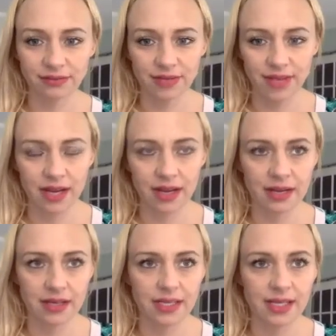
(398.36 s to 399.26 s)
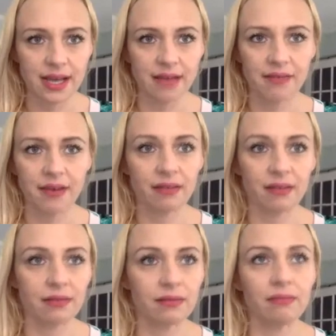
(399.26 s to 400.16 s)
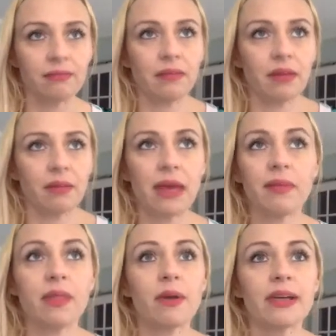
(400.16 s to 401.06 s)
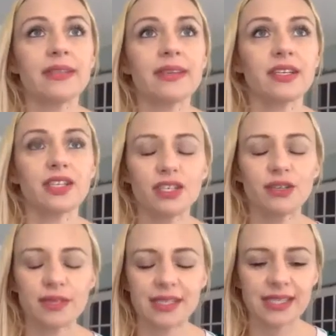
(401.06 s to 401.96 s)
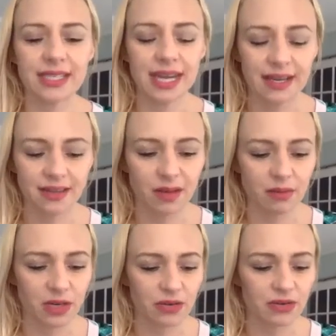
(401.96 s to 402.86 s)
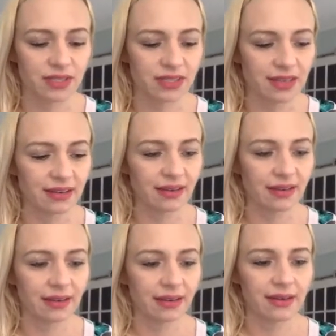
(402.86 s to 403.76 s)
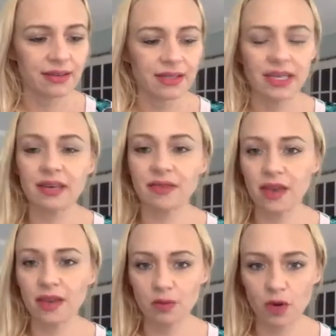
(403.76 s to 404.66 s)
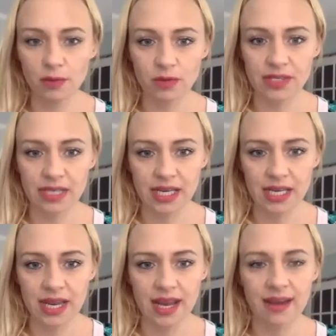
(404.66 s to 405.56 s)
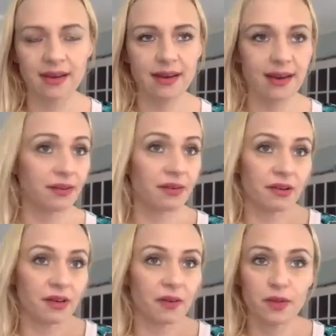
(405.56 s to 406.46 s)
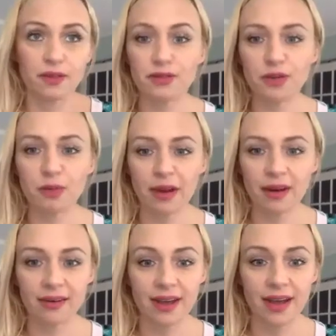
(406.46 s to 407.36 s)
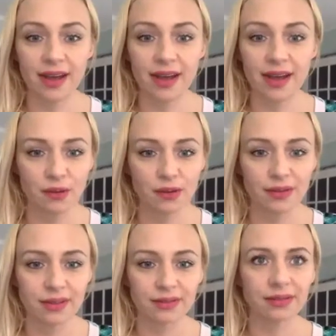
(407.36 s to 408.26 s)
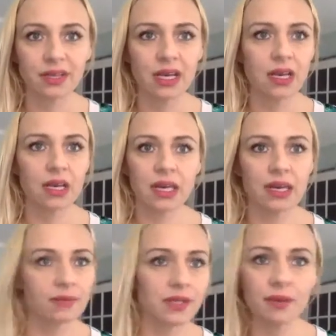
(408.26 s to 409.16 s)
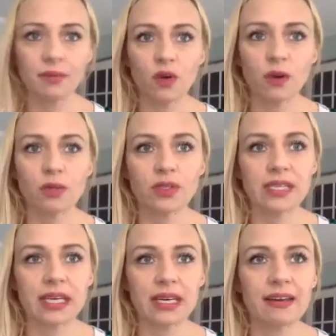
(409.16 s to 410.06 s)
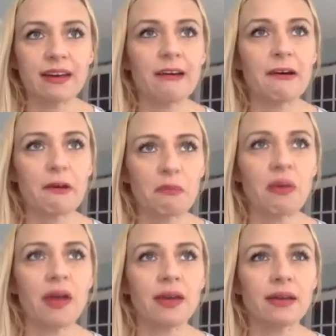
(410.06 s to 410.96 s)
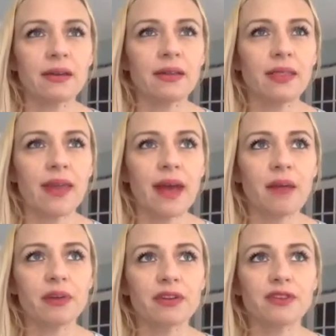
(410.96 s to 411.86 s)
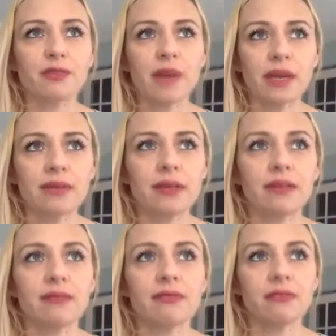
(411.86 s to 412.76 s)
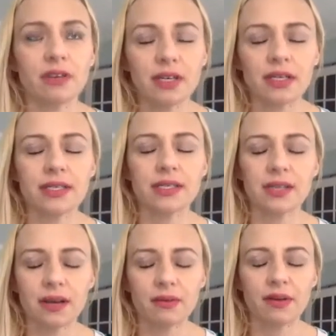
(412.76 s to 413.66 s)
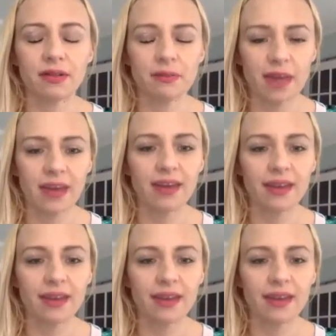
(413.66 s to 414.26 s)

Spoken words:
and I felt like maybe the best thing to do was to stay in the abuse, to give him normalcy. And I'd grown up with a 2-parent household and keep some normalcy, but that perspective really stuck with me.